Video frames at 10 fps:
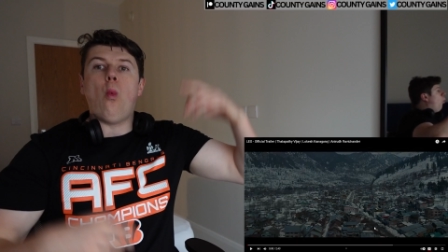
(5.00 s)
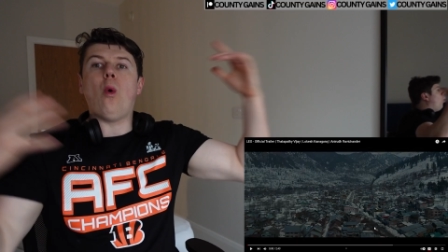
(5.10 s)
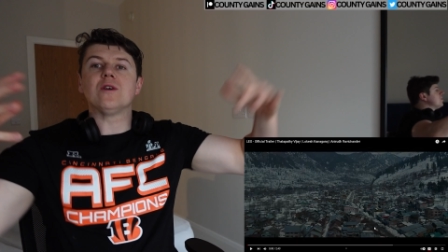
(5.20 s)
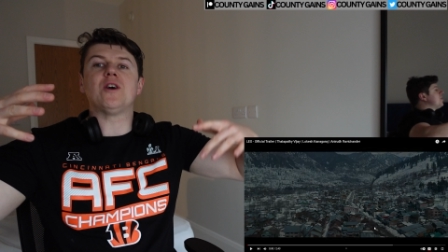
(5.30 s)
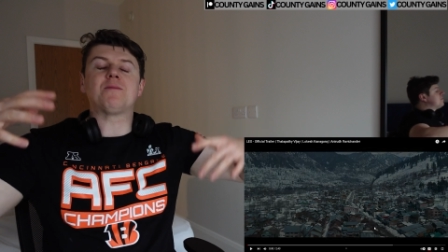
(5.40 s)

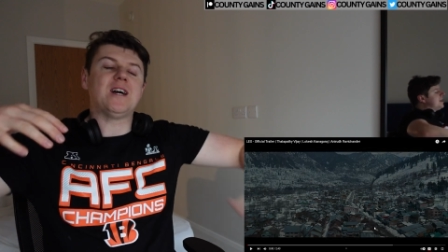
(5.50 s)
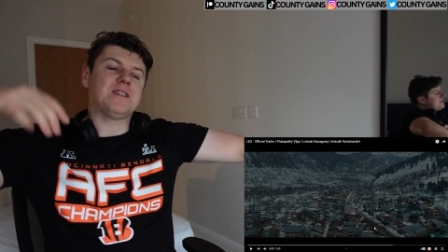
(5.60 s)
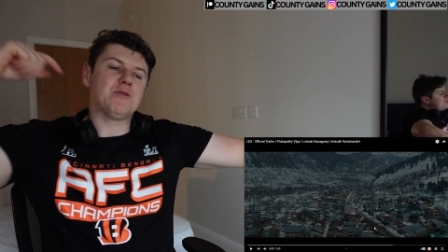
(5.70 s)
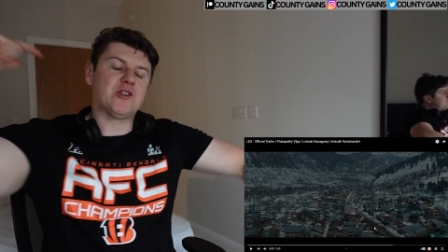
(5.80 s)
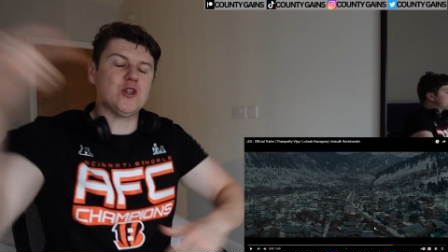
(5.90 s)
What's up guys,
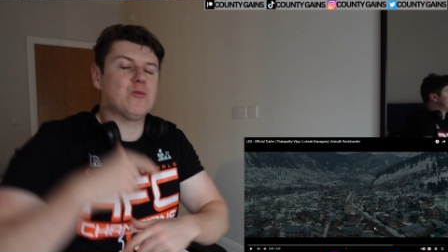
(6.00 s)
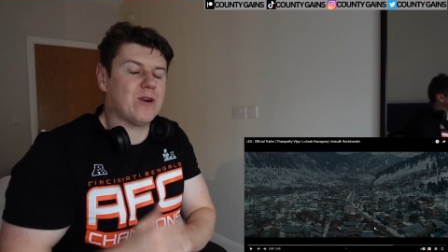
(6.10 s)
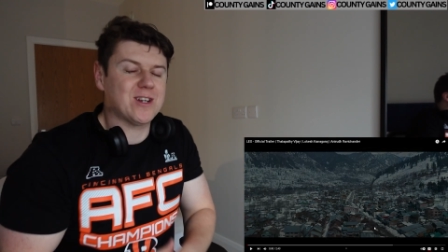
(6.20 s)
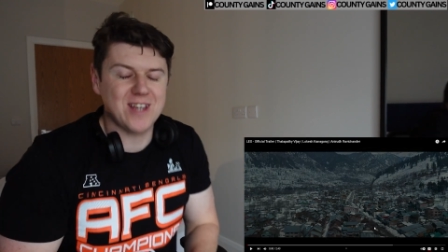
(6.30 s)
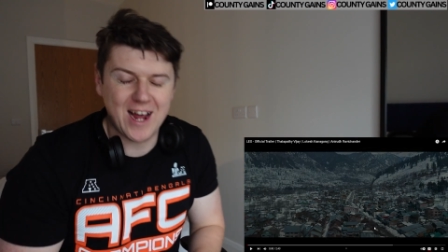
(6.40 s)
I'm
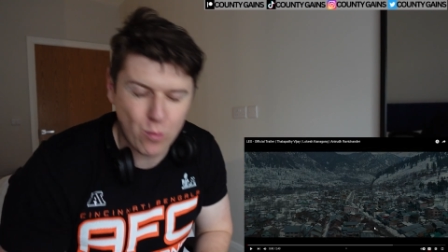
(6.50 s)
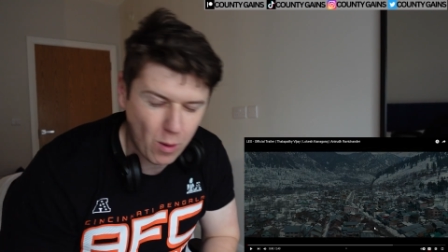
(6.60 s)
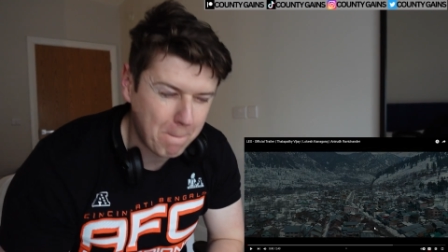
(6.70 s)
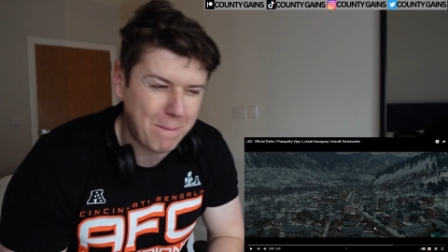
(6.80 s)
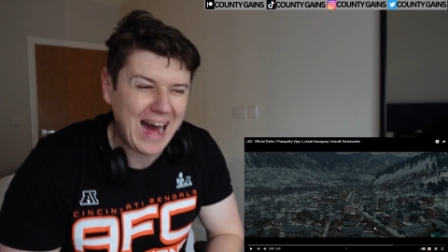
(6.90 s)
super excited.
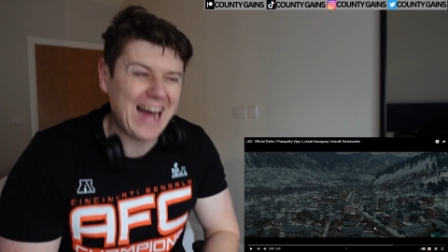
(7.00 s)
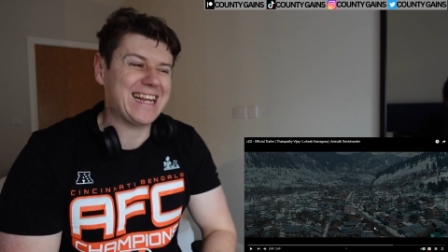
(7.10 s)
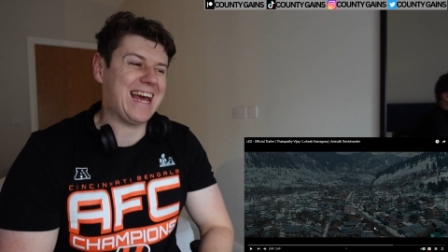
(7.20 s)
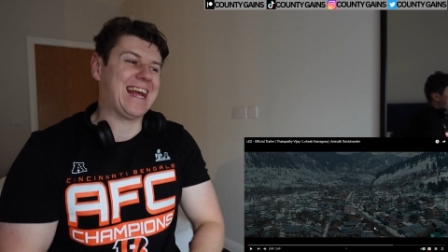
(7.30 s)
We're back